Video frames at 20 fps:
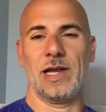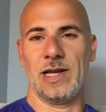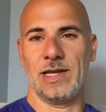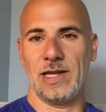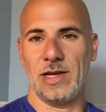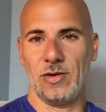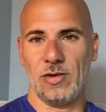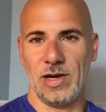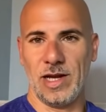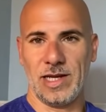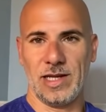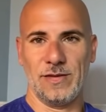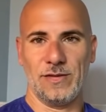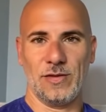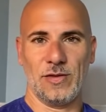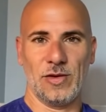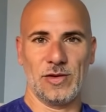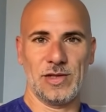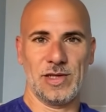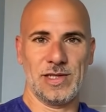and the collective
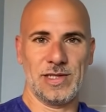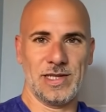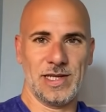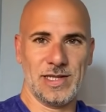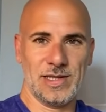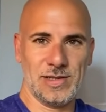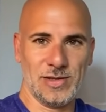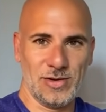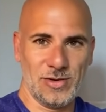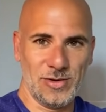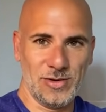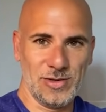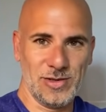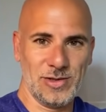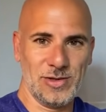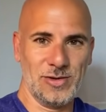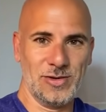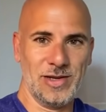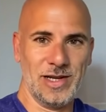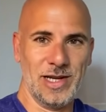consciousness
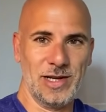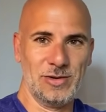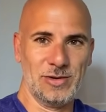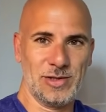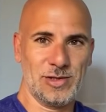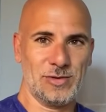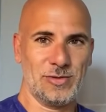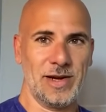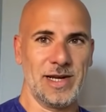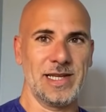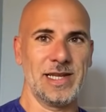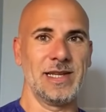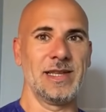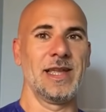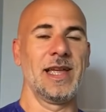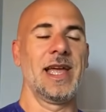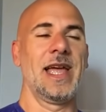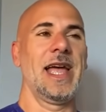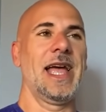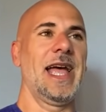also illustrated